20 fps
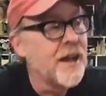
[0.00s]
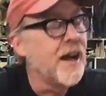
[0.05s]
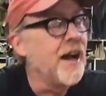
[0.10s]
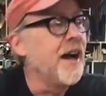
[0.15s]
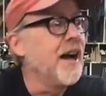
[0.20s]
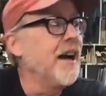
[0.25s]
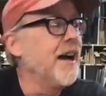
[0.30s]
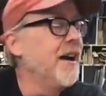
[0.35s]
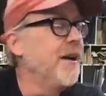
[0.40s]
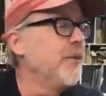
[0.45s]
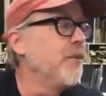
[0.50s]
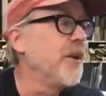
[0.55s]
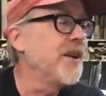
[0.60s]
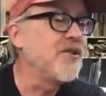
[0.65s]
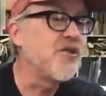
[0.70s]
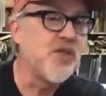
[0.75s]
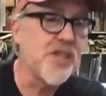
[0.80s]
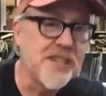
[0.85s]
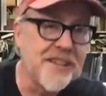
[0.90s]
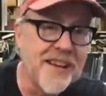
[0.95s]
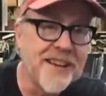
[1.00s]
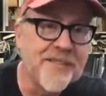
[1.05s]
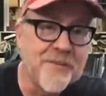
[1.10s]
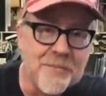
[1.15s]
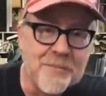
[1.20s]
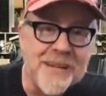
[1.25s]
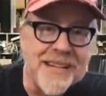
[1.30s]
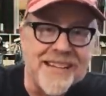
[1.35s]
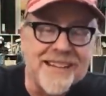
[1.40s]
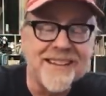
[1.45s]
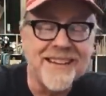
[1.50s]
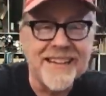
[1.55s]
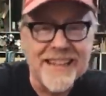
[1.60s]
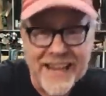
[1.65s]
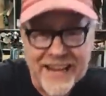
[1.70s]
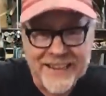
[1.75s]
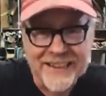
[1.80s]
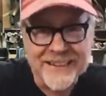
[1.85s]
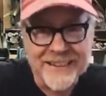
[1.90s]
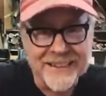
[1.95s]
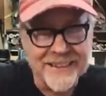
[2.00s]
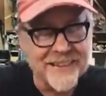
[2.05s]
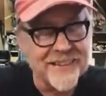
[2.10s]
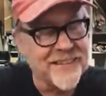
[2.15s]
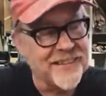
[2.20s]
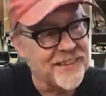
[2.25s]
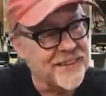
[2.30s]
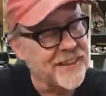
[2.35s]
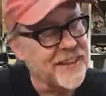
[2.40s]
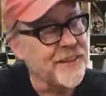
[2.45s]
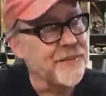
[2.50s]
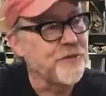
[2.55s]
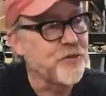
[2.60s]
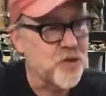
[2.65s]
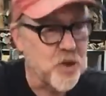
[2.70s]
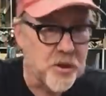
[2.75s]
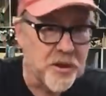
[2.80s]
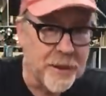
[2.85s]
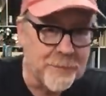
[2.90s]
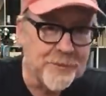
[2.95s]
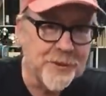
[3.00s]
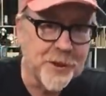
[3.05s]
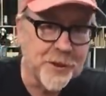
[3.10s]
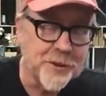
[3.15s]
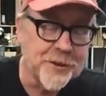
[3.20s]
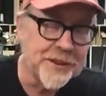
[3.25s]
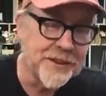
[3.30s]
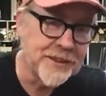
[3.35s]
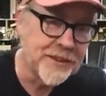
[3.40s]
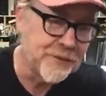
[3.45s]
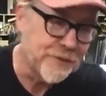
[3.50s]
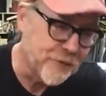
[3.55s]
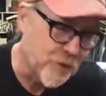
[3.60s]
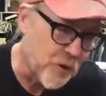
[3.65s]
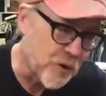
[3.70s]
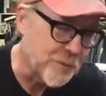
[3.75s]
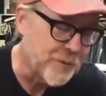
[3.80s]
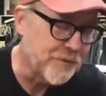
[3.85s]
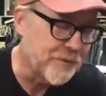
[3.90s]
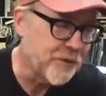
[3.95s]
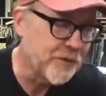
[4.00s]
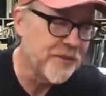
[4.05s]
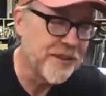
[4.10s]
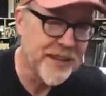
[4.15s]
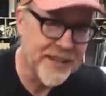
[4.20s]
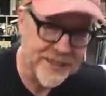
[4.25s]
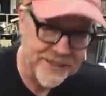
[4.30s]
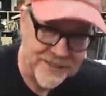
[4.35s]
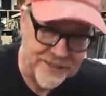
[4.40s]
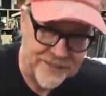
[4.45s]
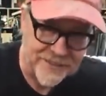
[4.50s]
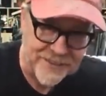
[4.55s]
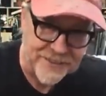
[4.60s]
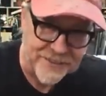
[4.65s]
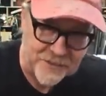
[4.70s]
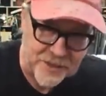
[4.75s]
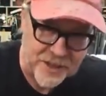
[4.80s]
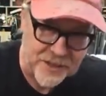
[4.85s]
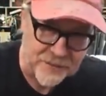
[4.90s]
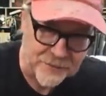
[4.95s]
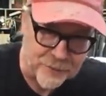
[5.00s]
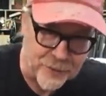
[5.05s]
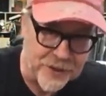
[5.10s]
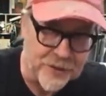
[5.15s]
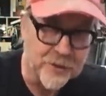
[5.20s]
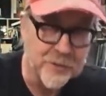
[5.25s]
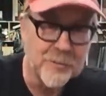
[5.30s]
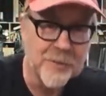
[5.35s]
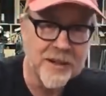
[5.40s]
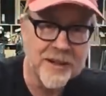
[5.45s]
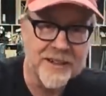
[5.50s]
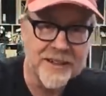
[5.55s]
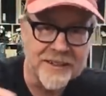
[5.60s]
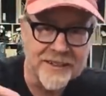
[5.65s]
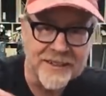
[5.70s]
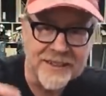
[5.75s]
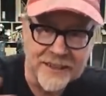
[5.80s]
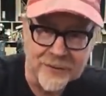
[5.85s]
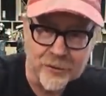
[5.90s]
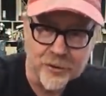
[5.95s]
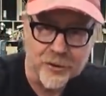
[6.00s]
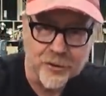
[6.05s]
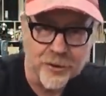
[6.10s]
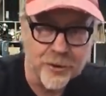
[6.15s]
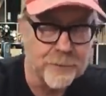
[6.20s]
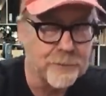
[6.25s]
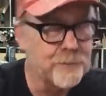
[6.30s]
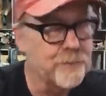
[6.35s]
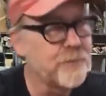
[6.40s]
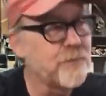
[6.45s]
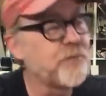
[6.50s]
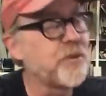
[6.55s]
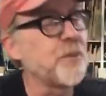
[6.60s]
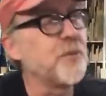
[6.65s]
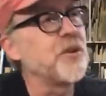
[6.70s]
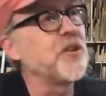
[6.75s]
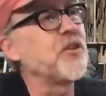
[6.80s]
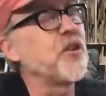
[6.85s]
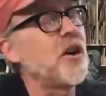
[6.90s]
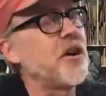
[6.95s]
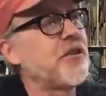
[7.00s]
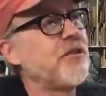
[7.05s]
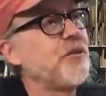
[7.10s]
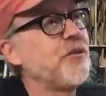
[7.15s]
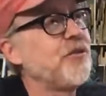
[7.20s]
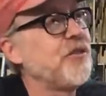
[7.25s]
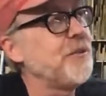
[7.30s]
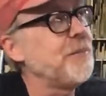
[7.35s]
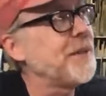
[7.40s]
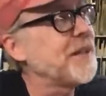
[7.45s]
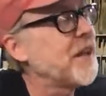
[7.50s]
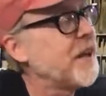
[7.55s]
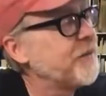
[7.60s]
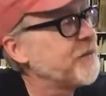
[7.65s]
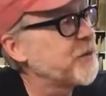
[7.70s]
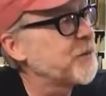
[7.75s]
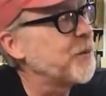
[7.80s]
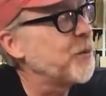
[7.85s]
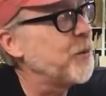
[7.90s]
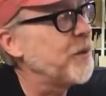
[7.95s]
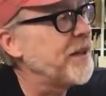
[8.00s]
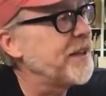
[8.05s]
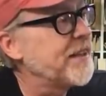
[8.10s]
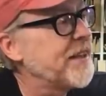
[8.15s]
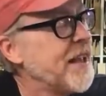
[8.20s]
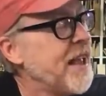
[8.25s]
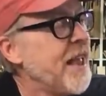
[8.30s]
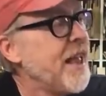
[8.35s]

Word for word: Uh, when she does meet the aliens and they've shown up to her in the form of her dad because they've kind of read her mind and given her a, someone to talk to she'd be comfortable with.